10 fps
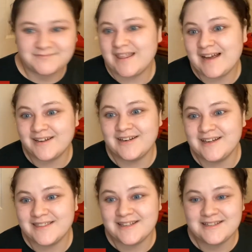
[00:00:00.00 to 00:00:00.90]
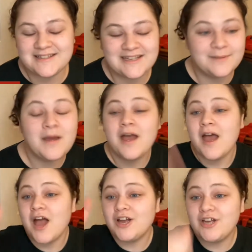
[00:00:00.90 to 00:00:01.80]
that could hit this team.
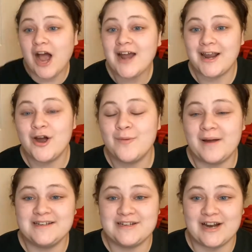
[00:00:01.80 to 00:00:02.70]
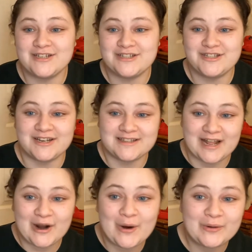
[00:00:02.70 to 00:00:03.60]
God, I hope I did not just jinx
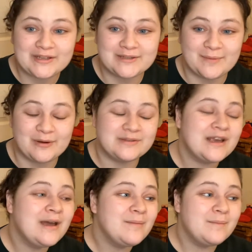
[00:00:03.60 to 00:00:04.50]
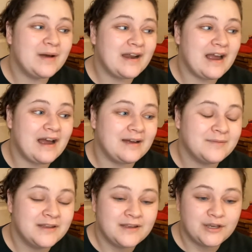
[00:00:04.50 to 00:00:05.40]
that. Holy smokes. But,
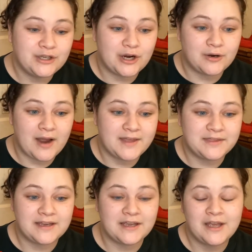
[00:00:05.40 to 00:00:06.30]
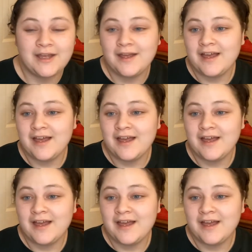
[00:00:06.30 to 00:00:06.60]
you know, I think